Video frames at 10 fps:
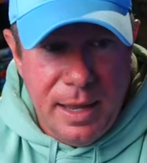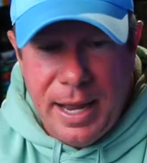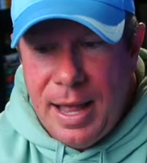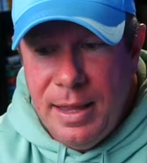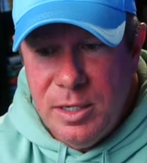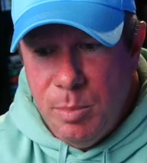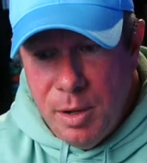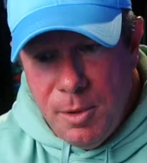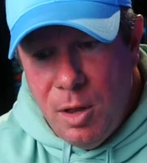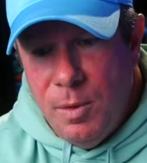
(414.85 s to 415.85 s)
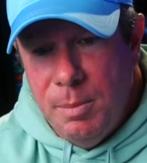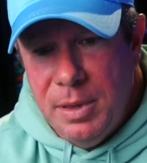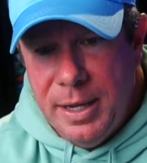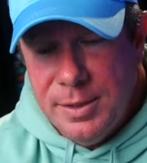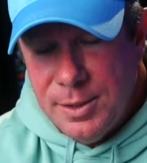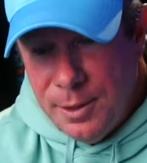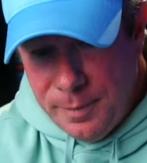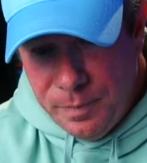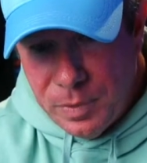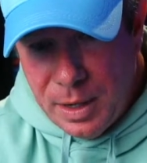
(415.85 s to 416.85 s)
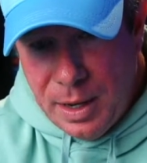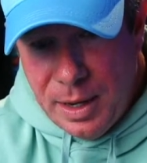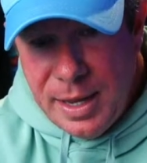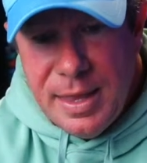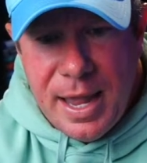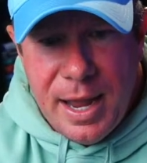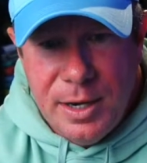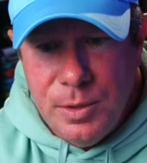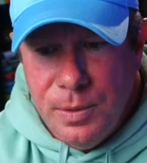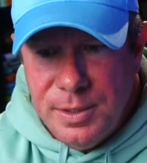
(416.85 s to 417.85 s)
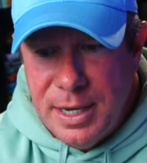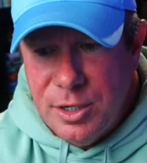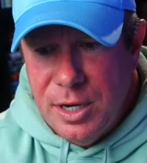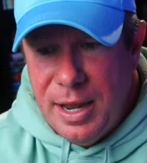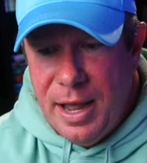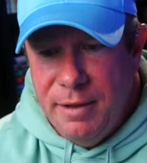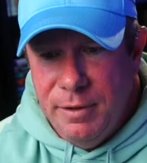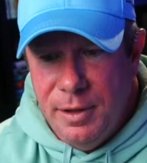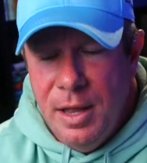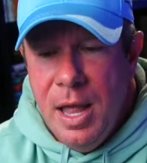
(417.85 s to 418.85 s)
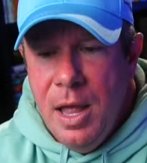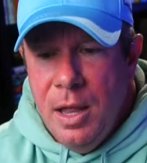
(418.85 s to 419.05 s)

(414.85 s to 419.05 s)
Like, I like to put them all in one place. So in the AI tools section, AIville,